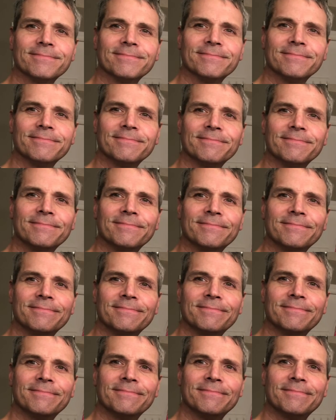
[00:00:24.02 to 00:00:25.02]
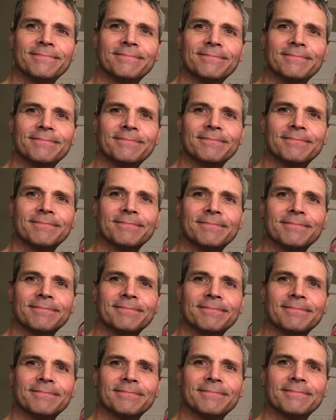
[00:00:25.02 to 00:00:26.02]

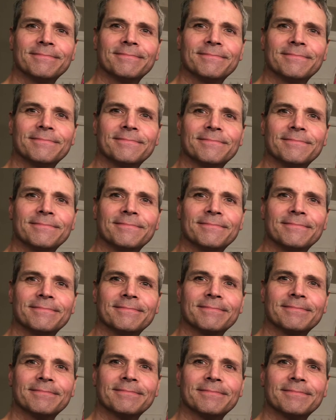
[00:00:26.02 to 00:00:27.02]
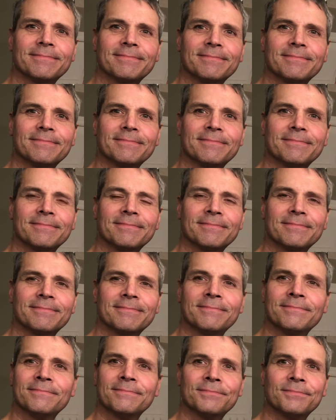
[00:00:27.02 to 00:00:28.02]

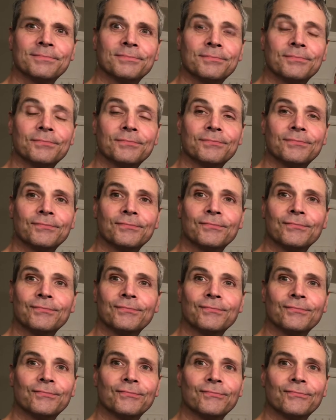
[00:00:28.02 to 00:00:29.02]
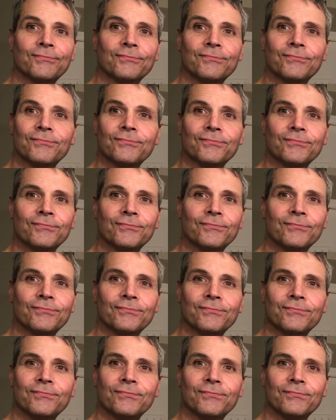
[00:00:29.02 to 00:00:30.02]

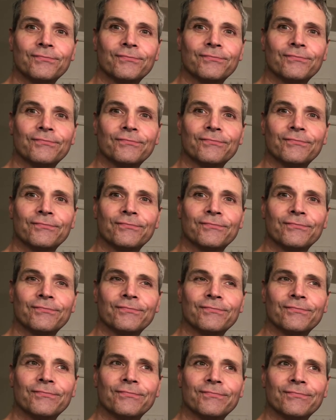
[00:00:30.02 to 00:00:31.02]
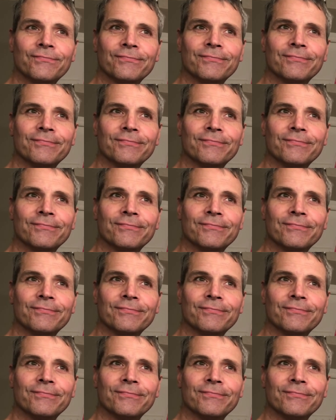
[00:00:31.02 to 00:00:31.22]
(silent)